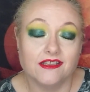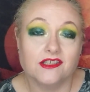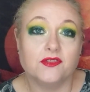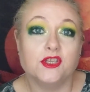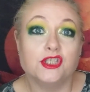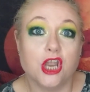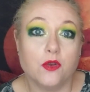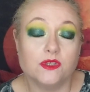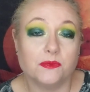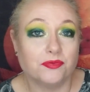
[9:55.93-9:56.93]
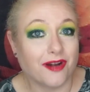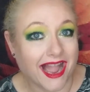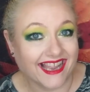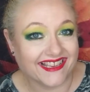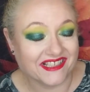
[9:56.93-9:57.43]
So there's no
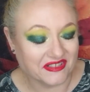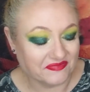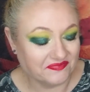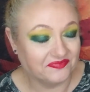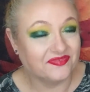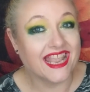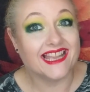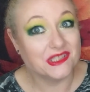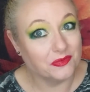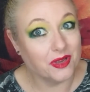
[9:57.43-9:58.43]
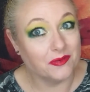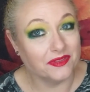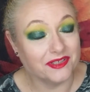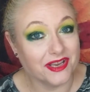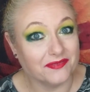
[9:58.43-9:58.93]
surprise. As the way with
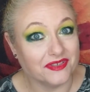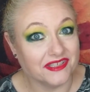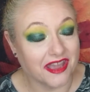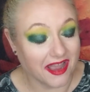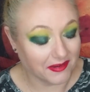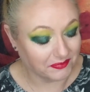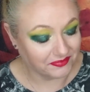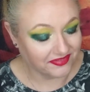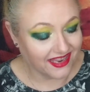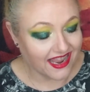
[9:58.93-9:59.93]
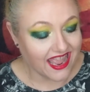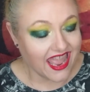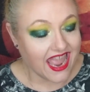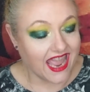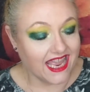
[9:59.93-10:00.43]
the Jeffree Star.
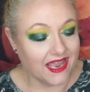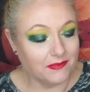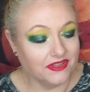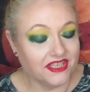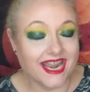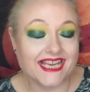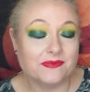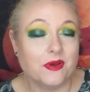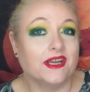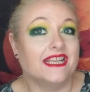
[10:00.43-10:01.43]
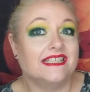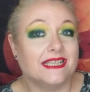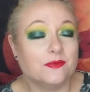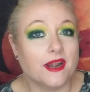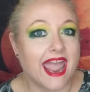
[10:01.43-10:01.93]
The next one is
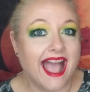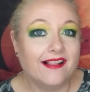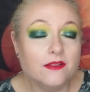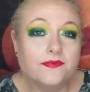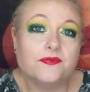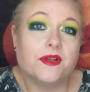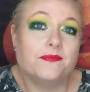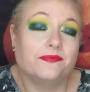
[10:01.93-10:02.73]
this one, Elf.